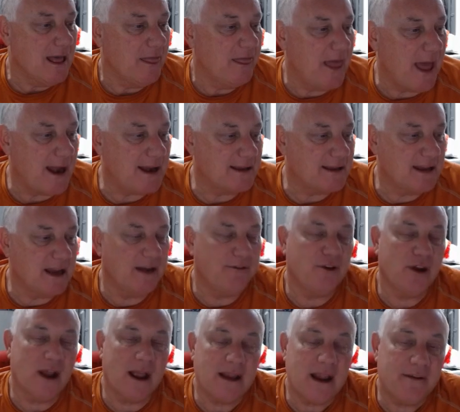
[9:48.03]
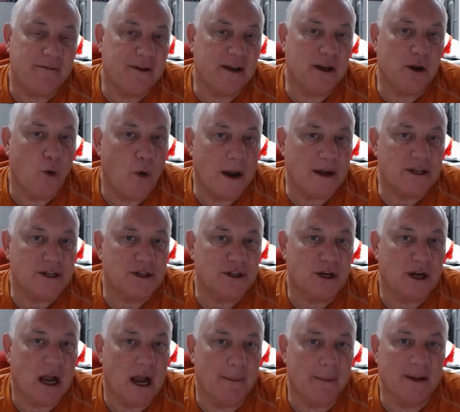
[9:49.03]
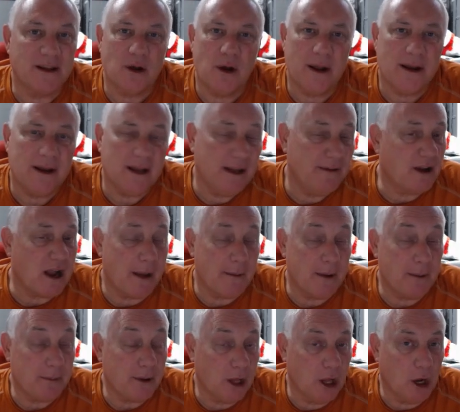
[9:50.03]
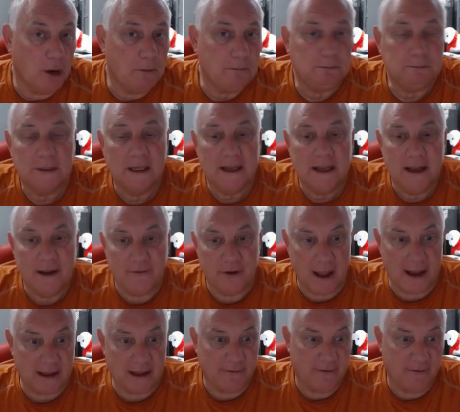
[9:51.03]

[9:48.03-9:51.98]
that is it. If you guys have any questions or comments, go ahead and leave a comment below. If you like the